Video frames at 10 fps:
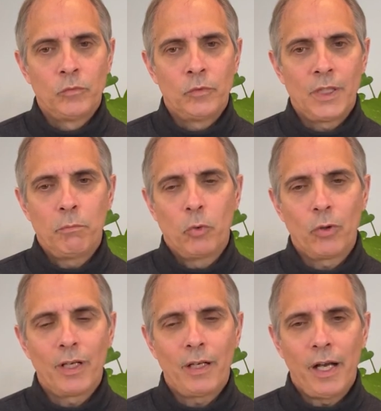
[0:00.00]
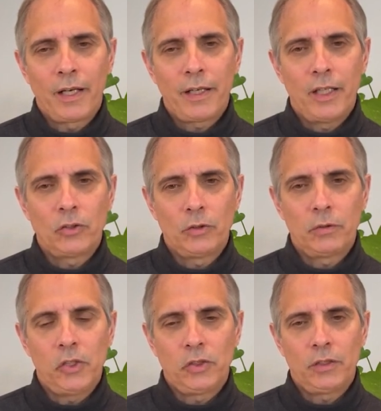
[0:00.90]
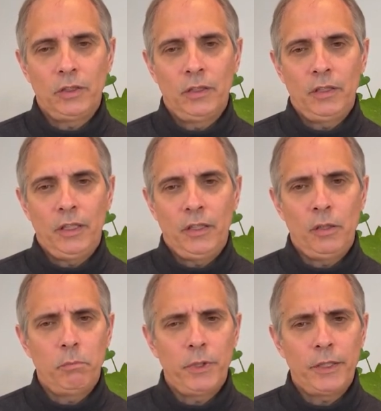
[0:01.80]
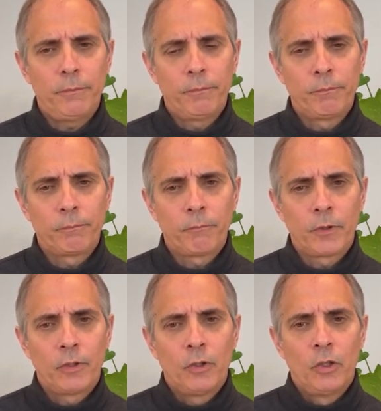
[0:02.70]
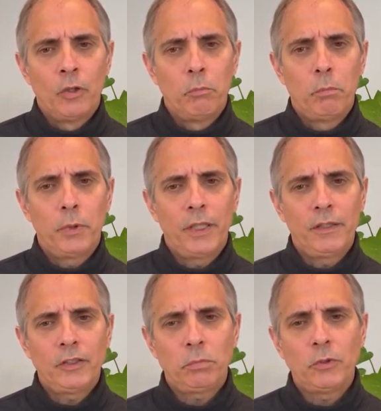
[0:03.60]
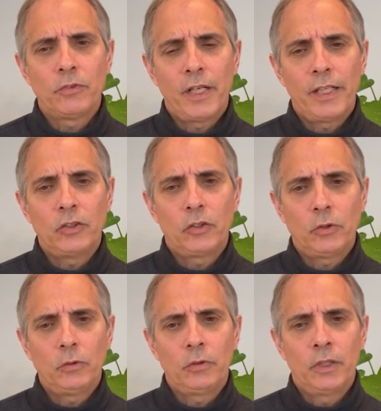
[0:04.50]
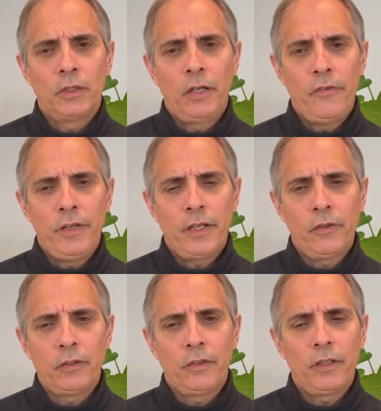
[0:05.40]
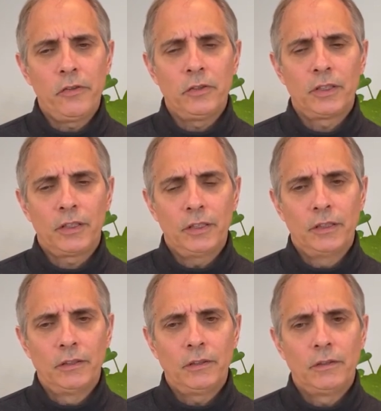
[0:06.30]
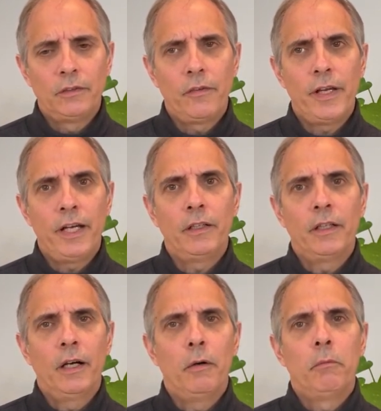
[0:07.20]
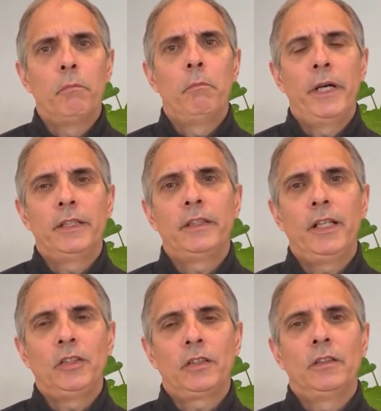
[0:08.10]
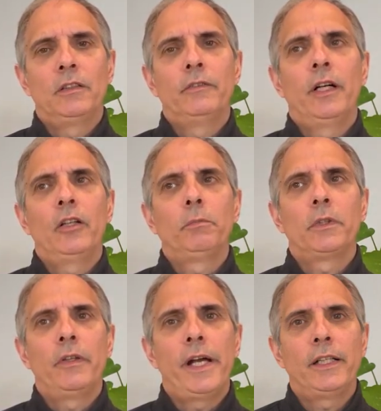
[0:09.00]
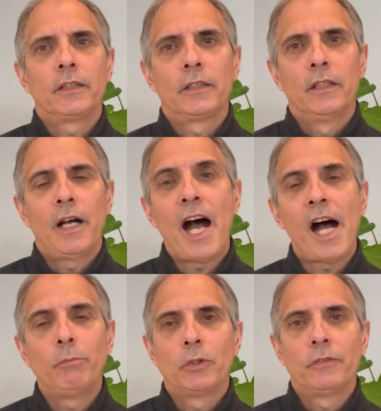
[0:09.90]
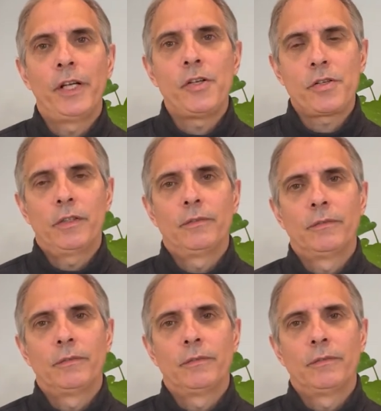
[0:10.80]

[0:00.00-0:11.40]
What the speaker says: Again, more on concentration in a bit, but let's move on to another skill that meditation develops, and that's observation.